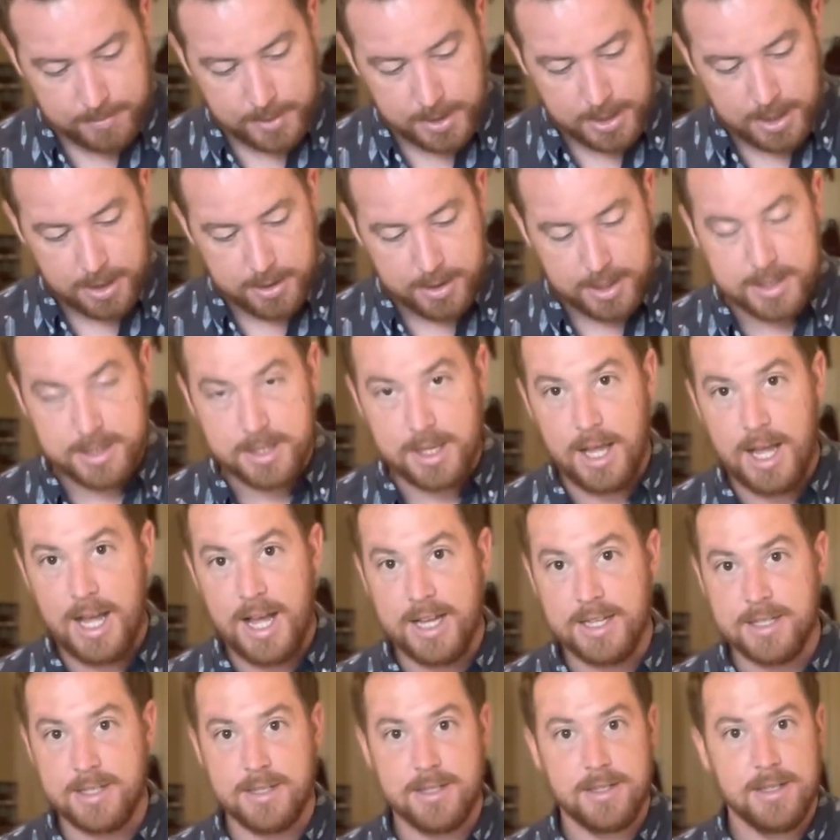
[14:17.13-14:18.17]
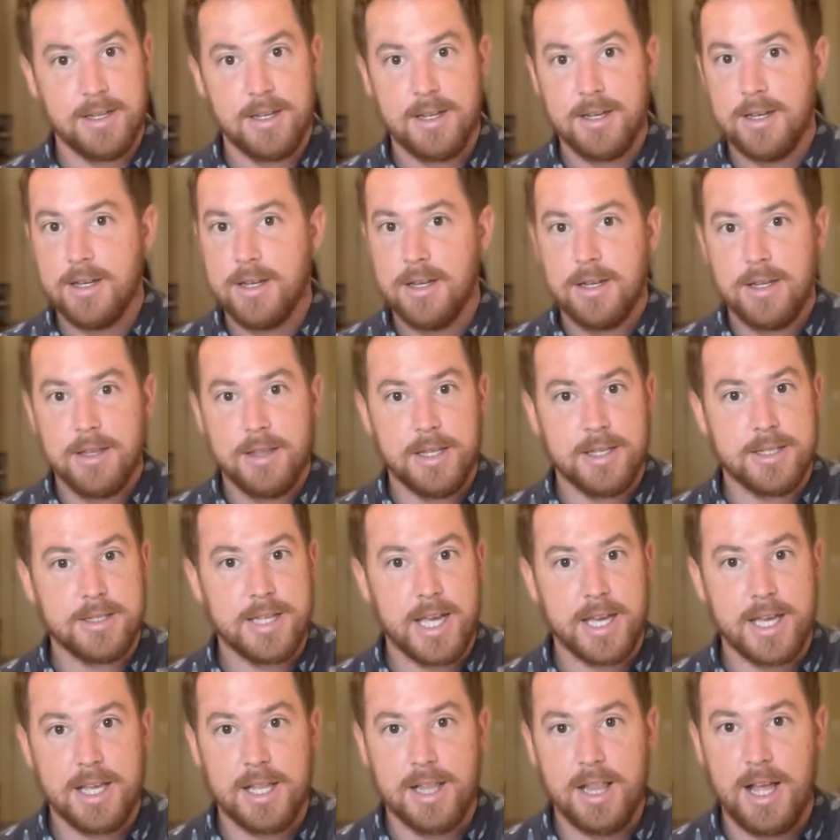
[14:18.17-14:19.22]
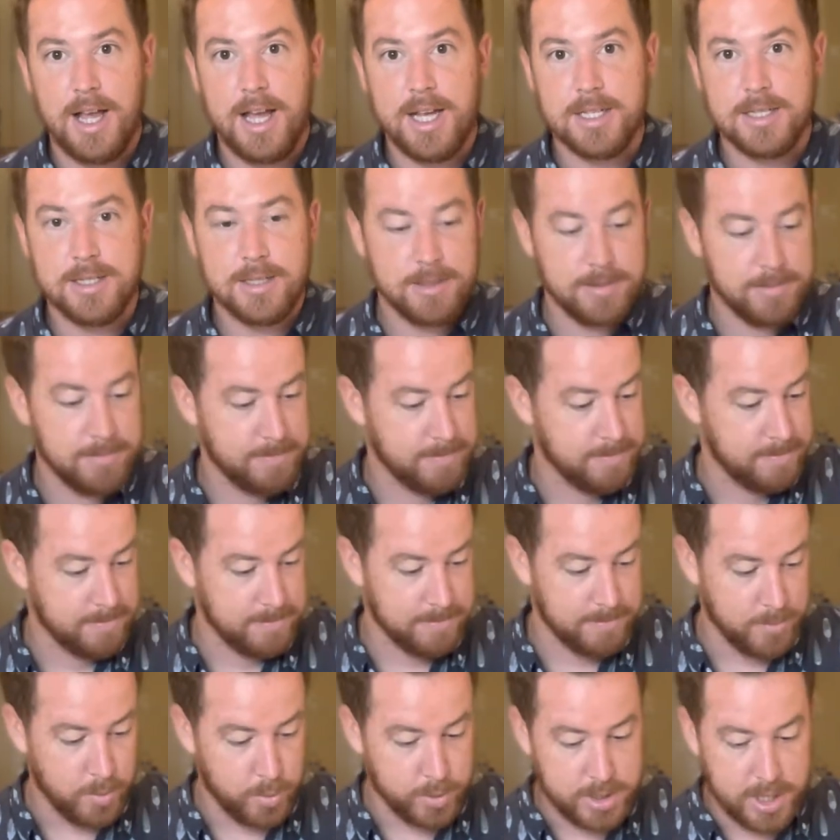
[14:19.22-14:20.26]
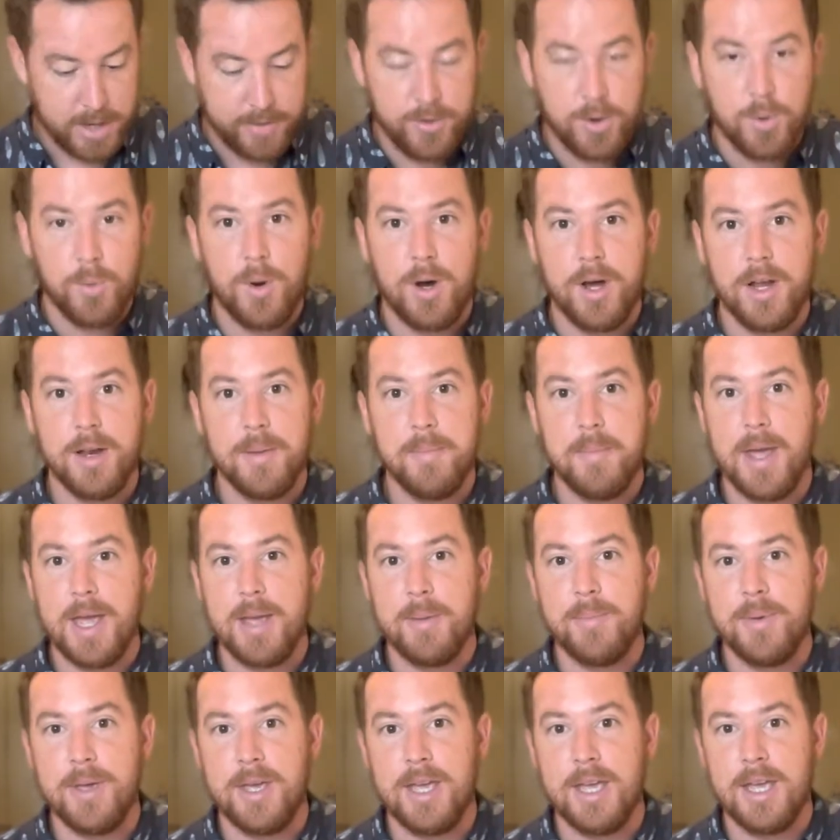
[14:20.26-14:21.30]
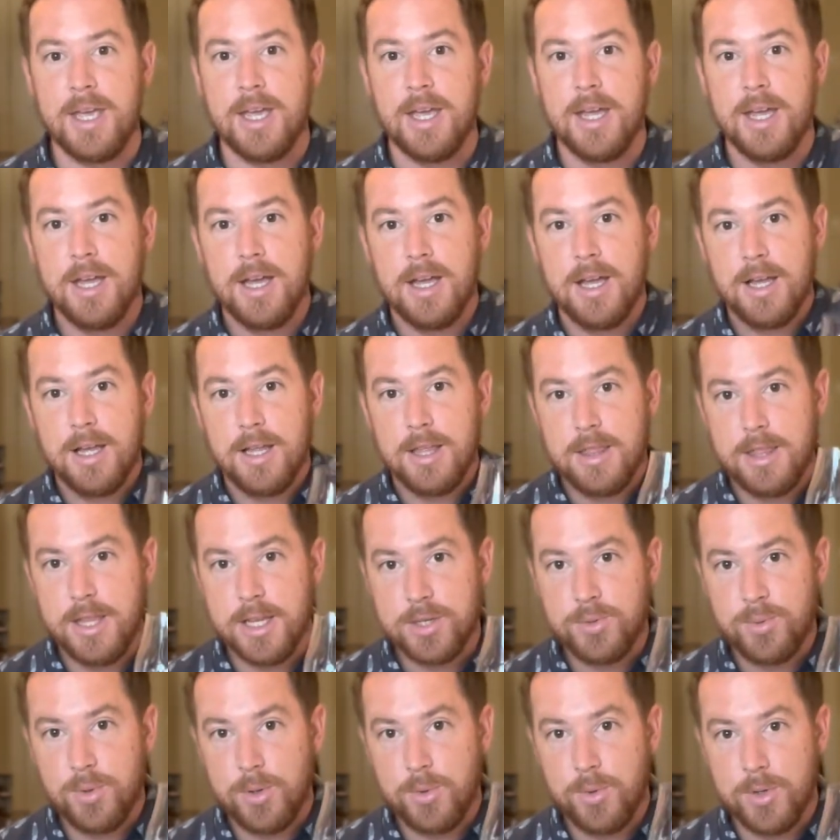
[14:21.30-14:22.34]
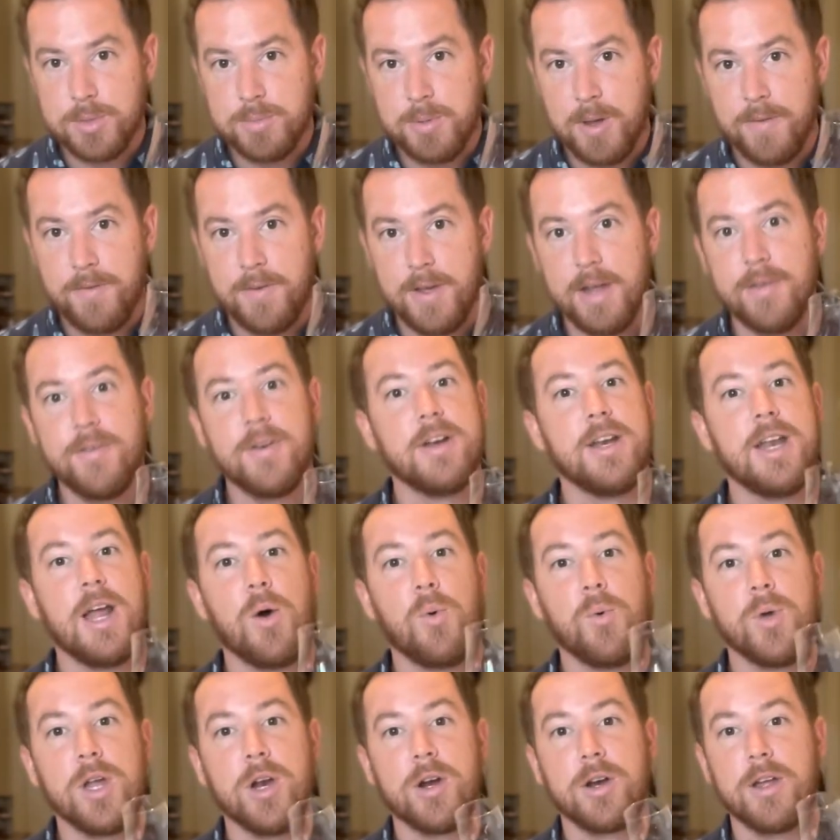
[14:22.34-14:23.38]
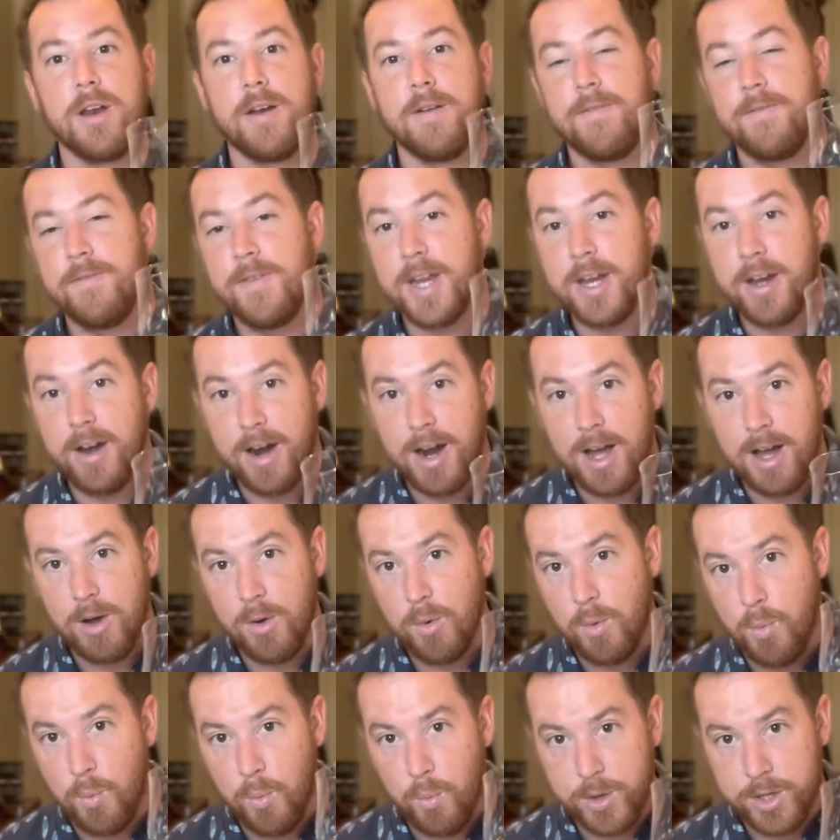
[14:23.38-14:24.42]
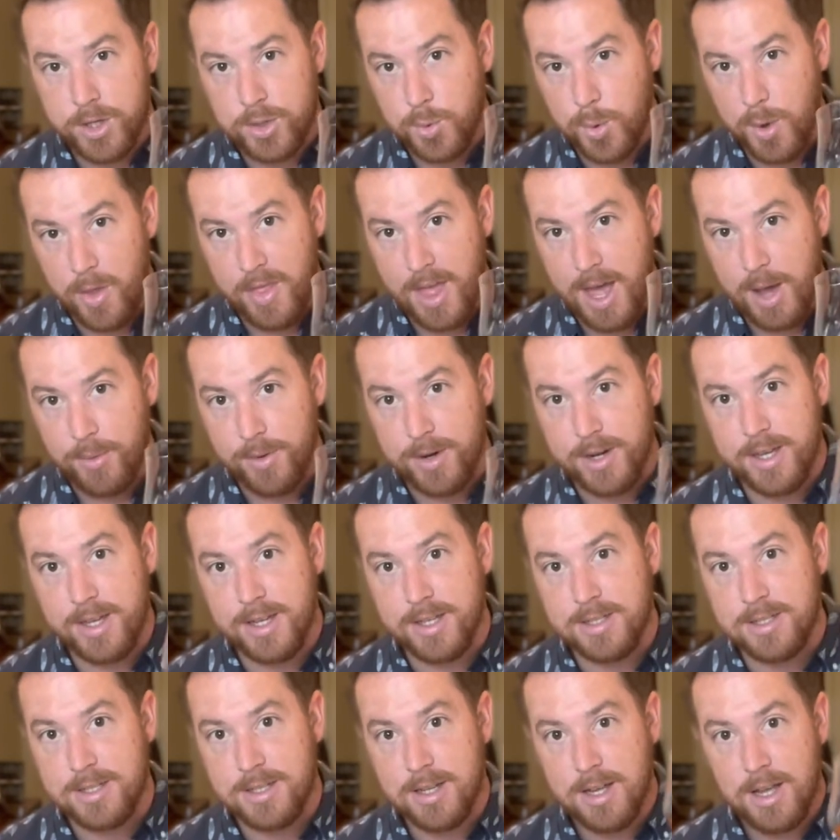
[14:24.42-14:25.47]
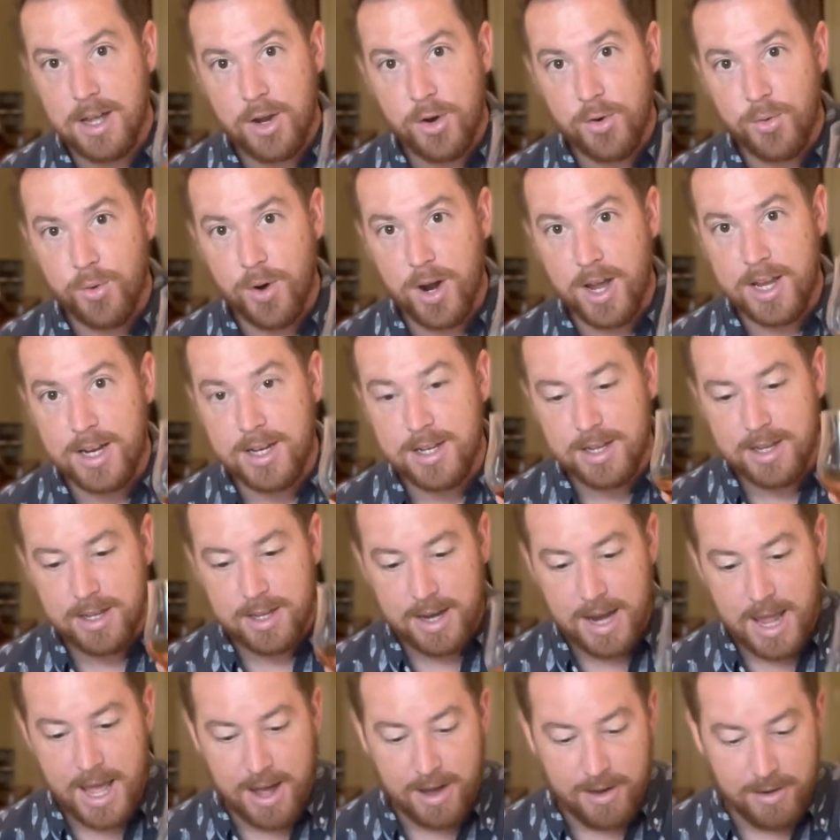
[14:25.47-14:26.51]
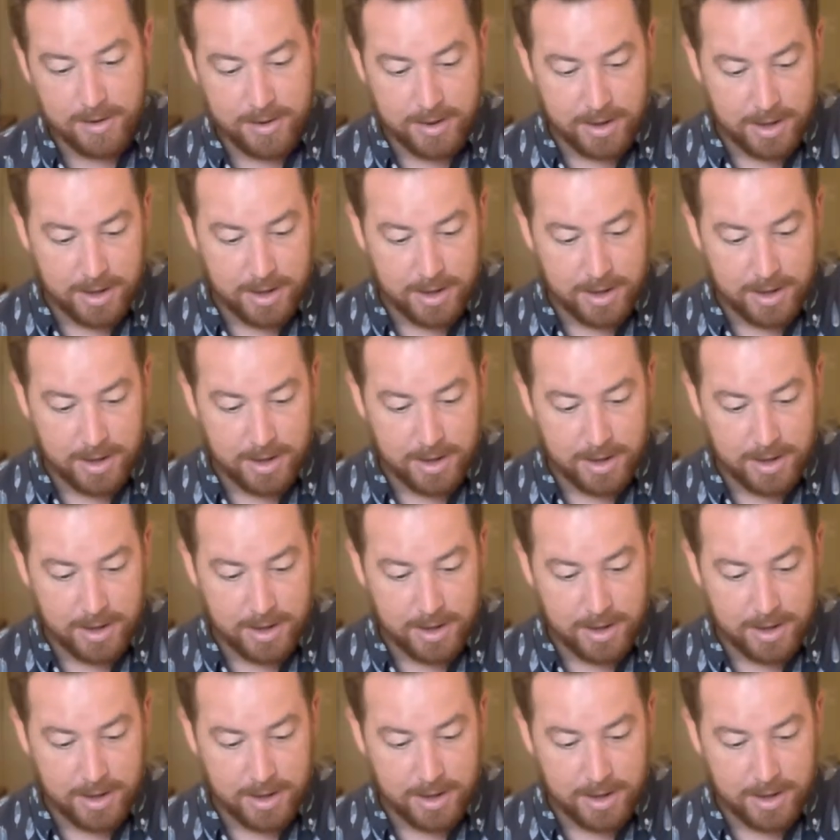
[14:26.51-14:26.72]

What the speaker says: the second glass, whichever one it may be, this one was my favorite. Now we are gonna figure out which one that one is right now.